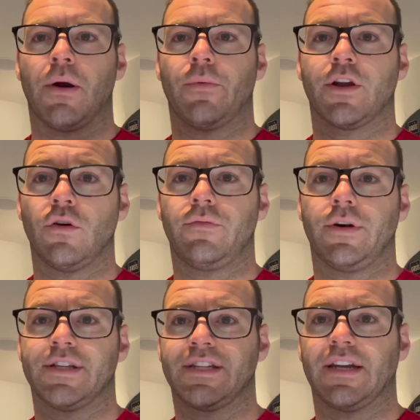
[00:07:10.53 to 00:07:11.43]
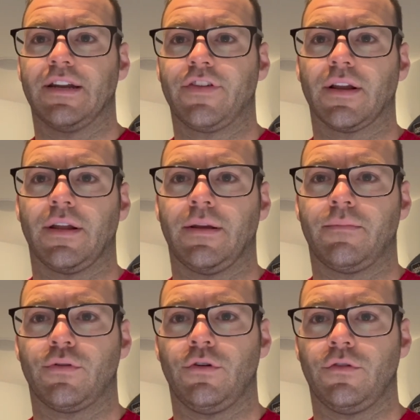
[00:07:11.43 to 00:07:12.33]
recovery has significantly
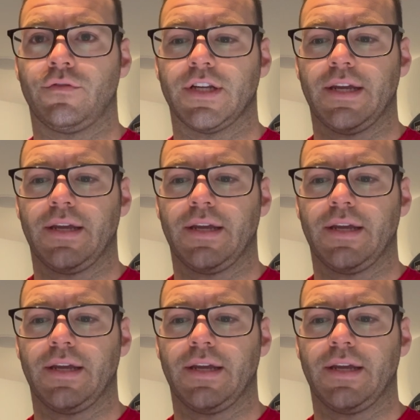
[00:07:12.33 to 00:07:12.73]
improved